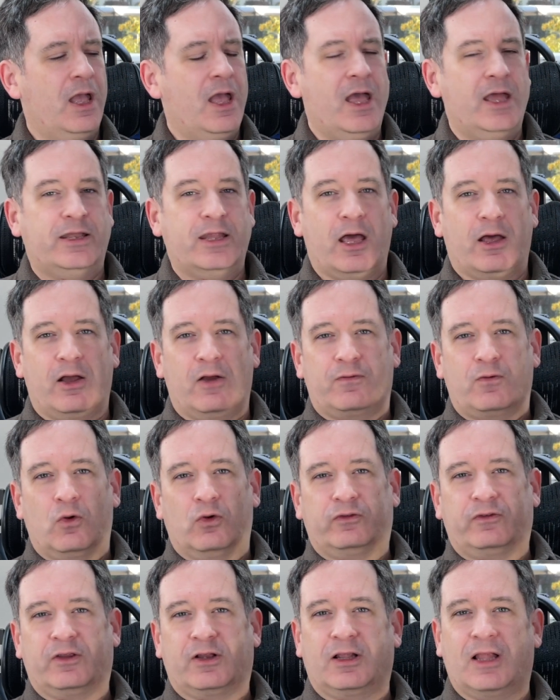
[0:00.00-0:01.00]
Now, of
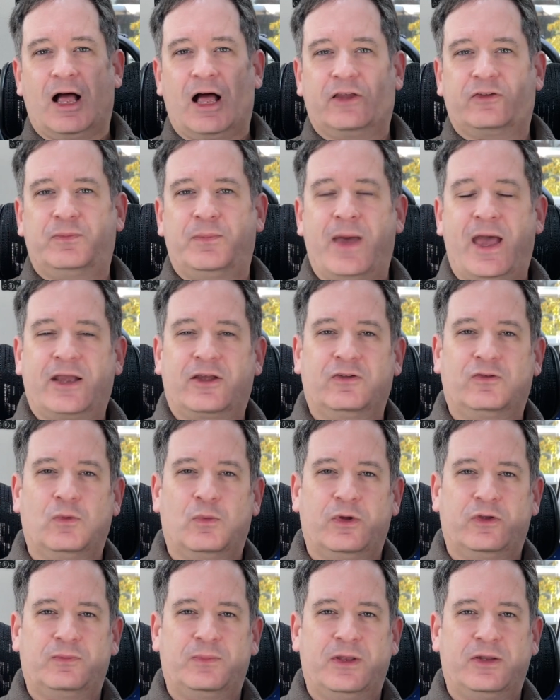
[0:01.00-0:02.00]
course, the glass back has
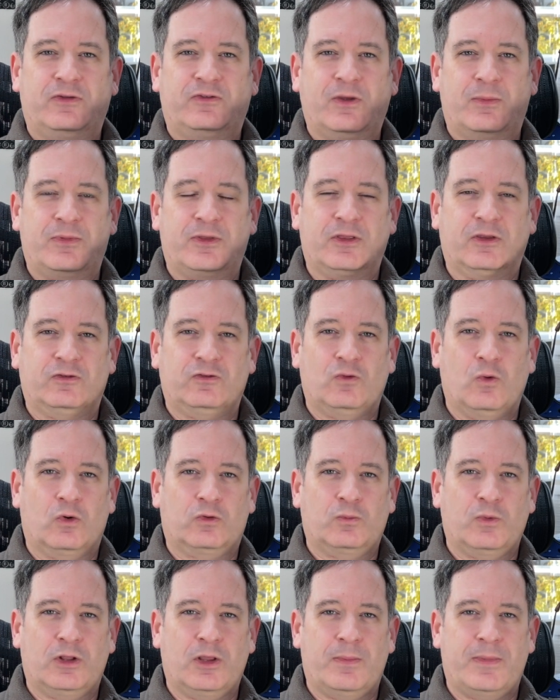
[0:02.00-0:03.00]
always been something that's
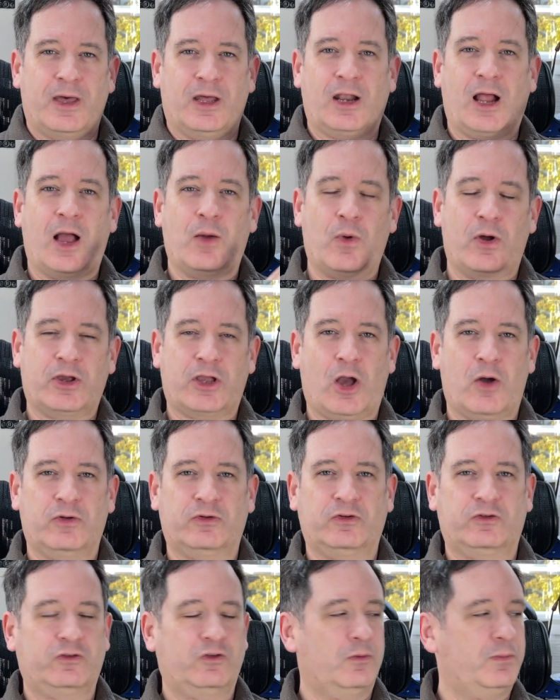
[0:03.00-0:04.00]
talked well about. I won't go
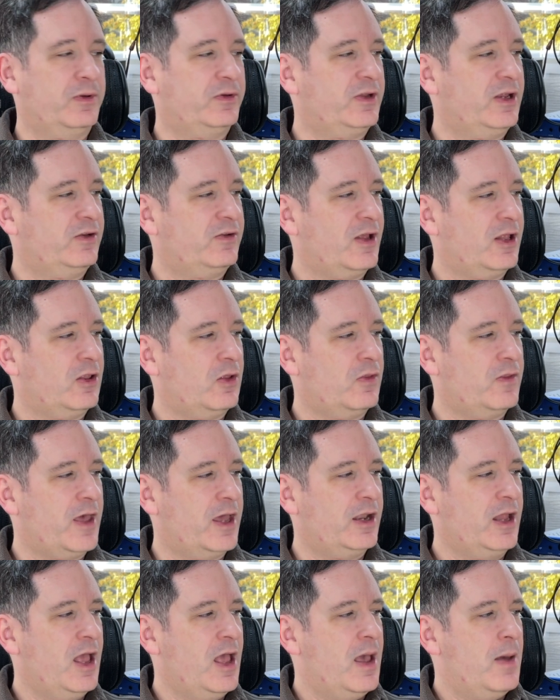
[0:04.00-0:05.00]
into super detail on
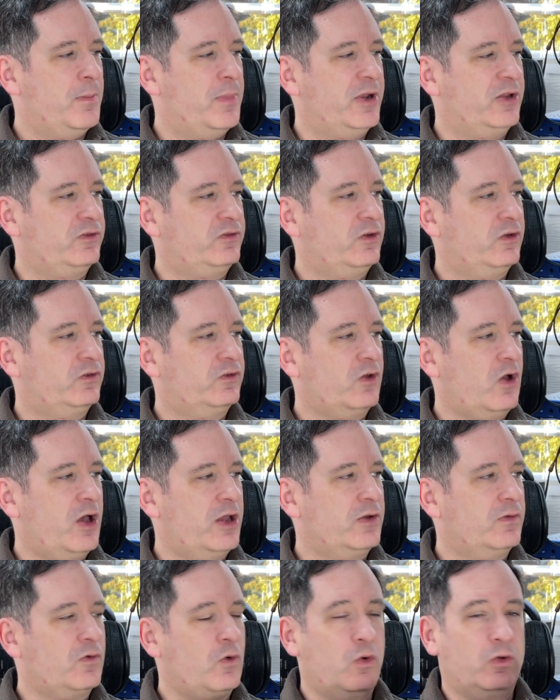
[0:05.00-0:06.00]
that, but it's
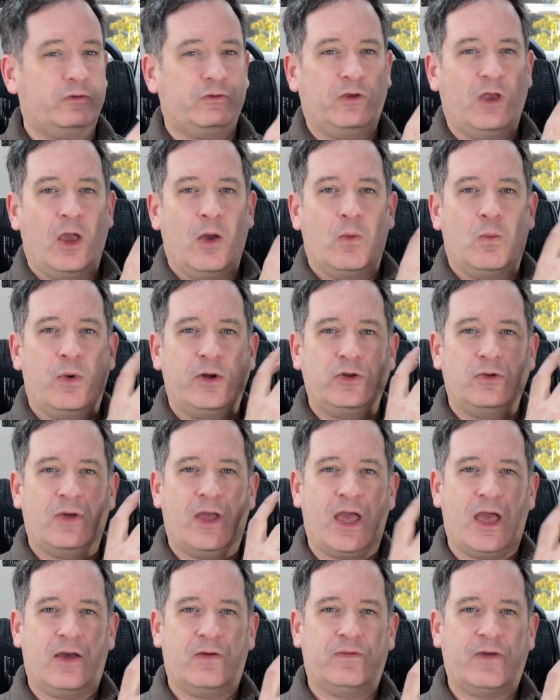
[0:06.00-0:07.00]
designed, of course, when you
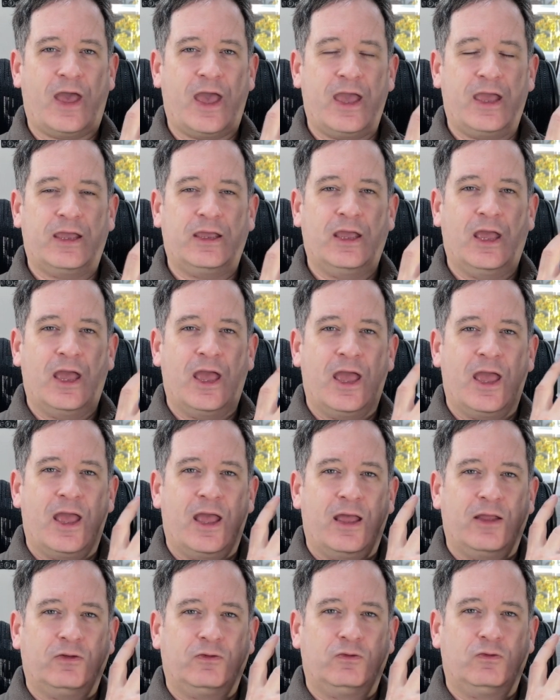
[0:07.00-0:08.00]
have a
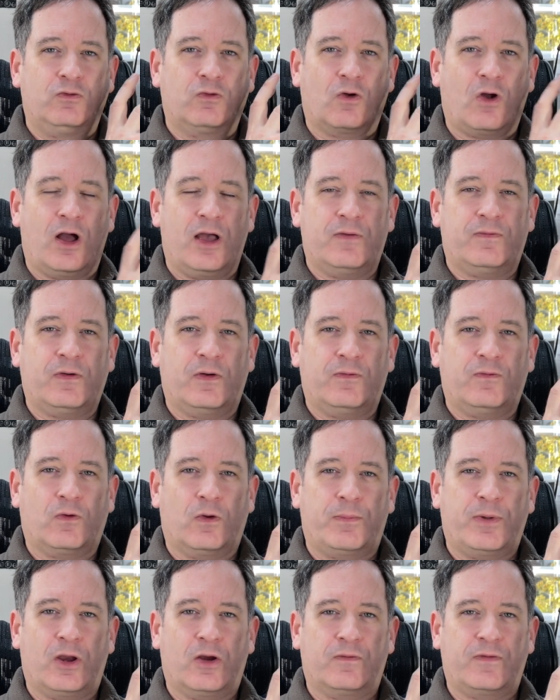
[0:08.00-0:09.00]
driver
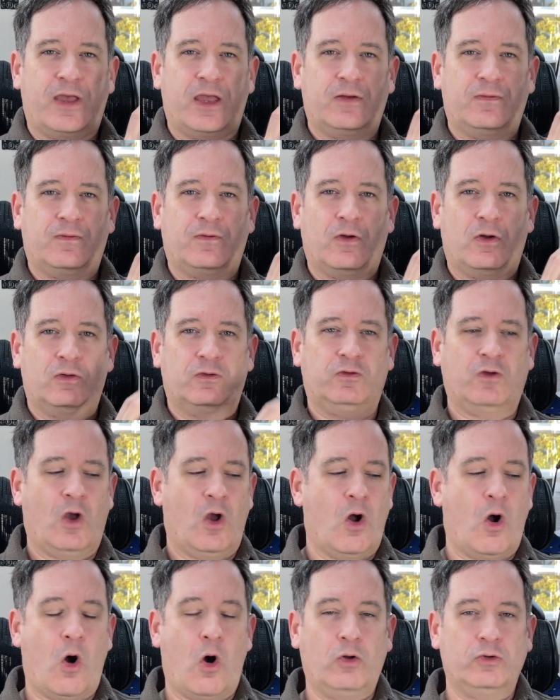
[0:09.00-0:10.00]
for a pair of headphones
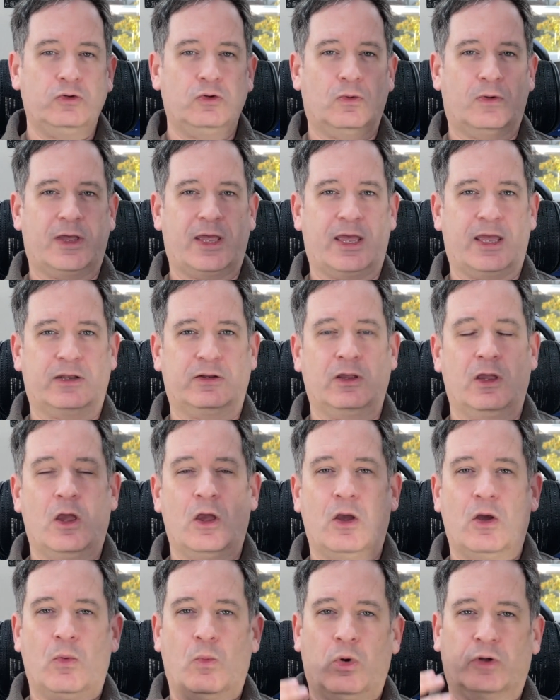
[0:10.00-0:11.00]
on your head,
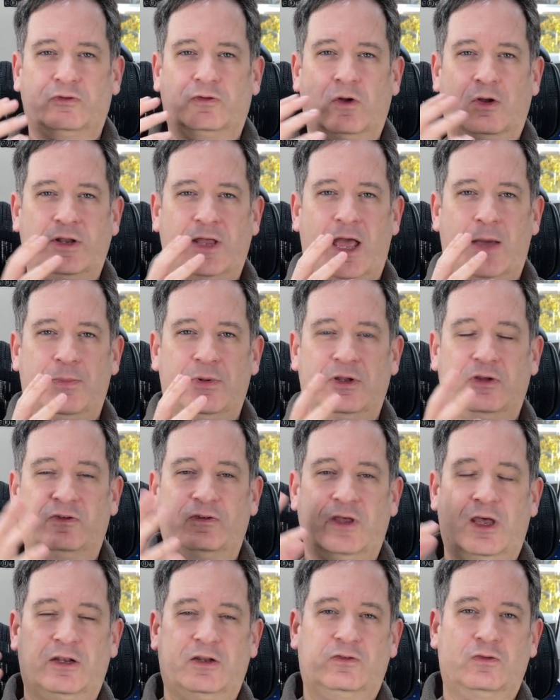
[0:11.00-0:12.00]
what's going to happen is
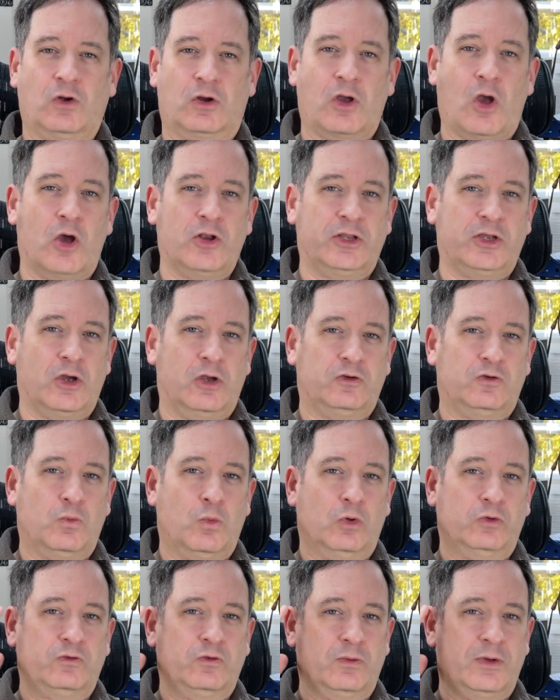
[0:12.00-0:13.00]
sound is not only going
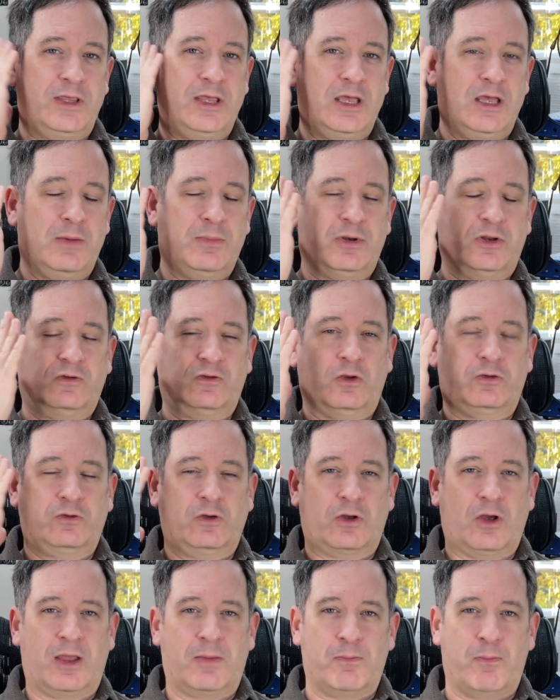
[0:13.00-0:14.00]
towards your ear, but is
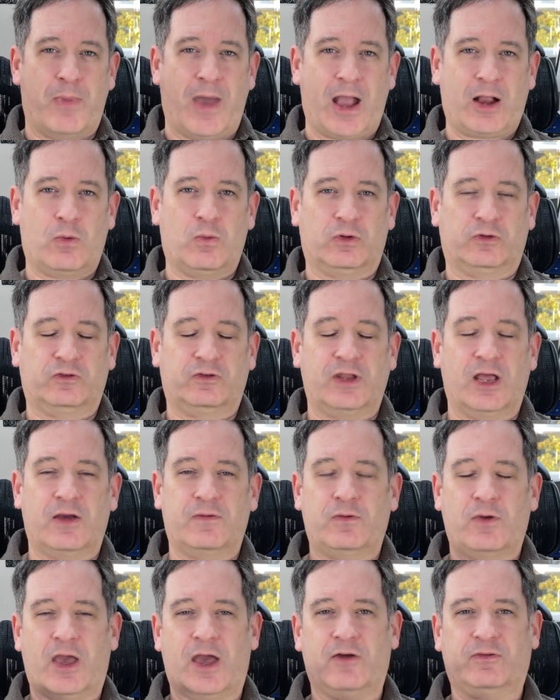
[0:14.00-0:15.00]
also going backwards. Now,
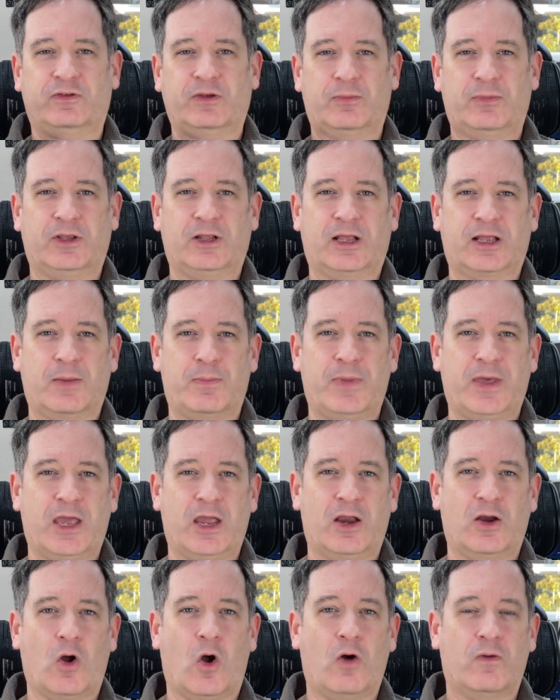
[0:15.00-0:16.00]
if you have something like a
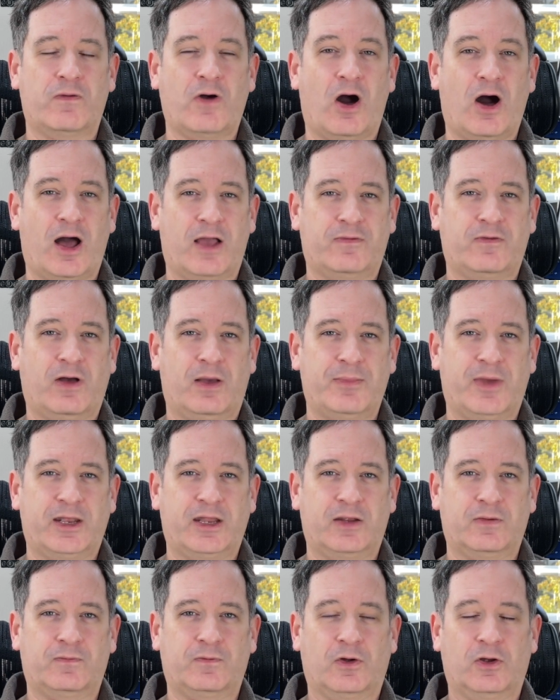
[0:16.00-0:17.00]
pair of
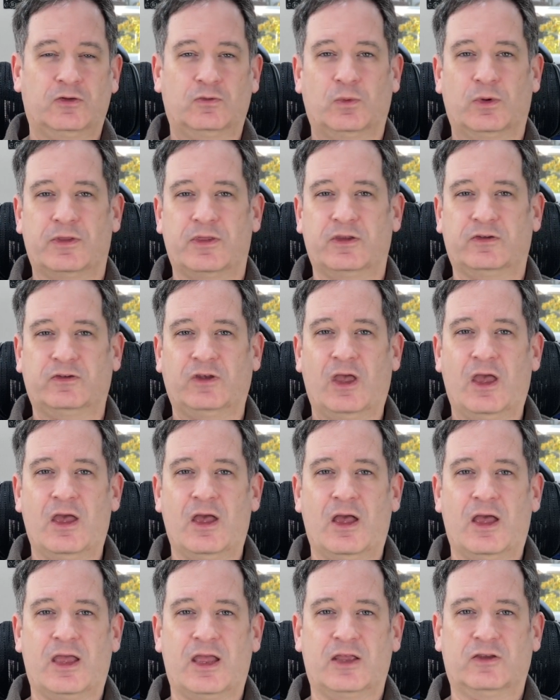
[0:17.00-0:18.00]
HiFiMan headphones where this
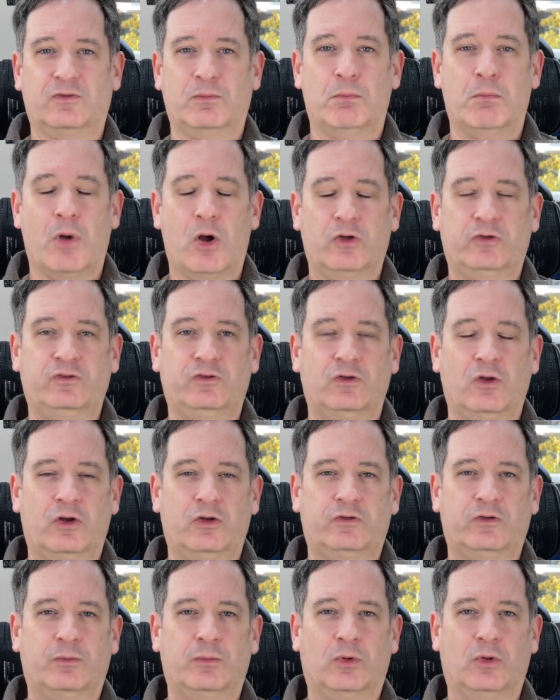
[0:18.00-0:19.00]
is most
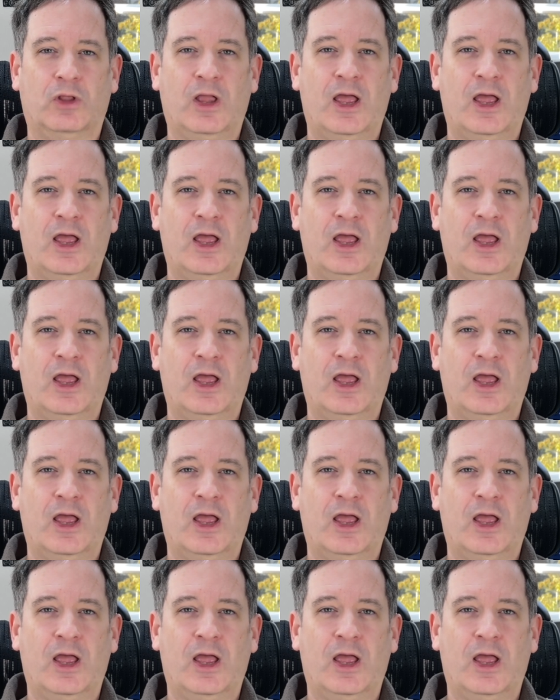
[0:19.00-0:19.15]
noticeable,